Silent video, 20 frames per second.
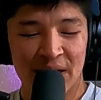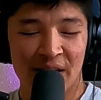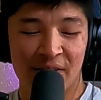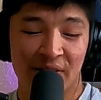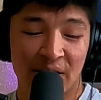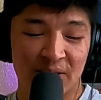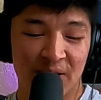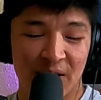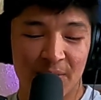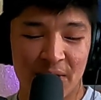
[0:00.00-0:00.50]
If I
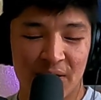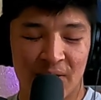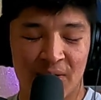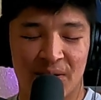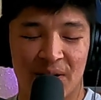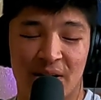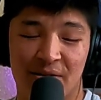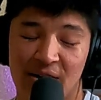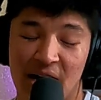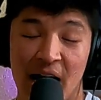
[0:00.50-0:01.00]
look at my
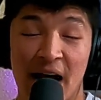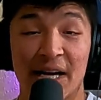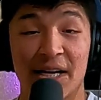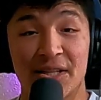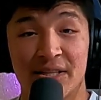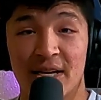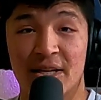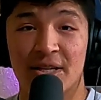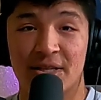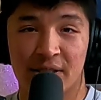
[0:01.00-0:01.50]
okay, if I, I could
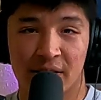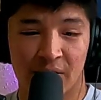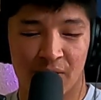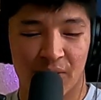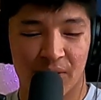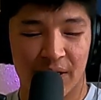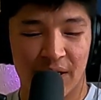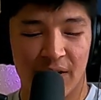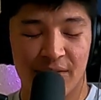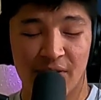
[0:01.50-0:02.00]
take this
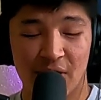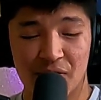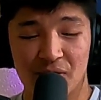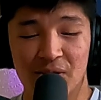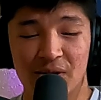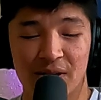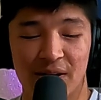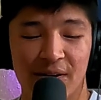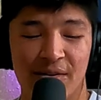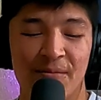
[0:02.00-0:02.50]
literally. If I
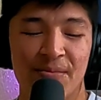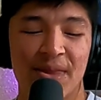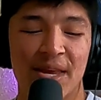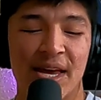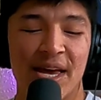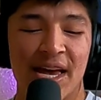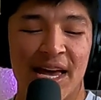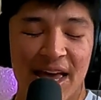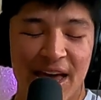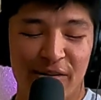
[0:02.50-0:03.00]
took,
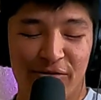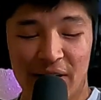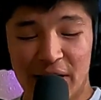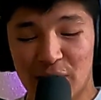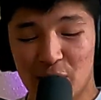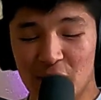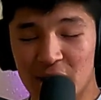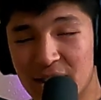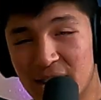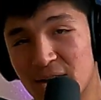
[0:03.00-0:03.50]
if I
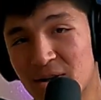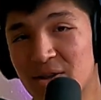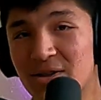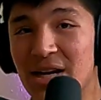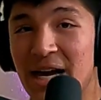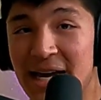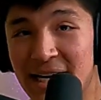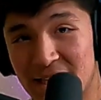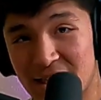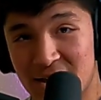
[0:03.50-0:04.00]
look at the end of
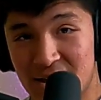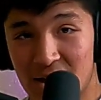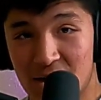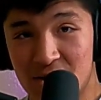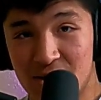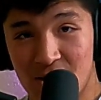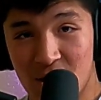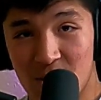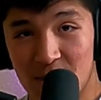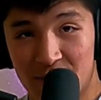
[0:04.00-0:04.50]
the end of the
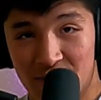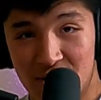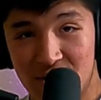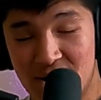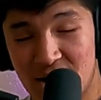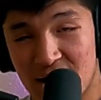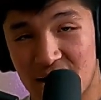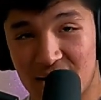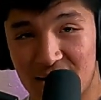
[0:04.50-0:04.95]
telescope, if there's a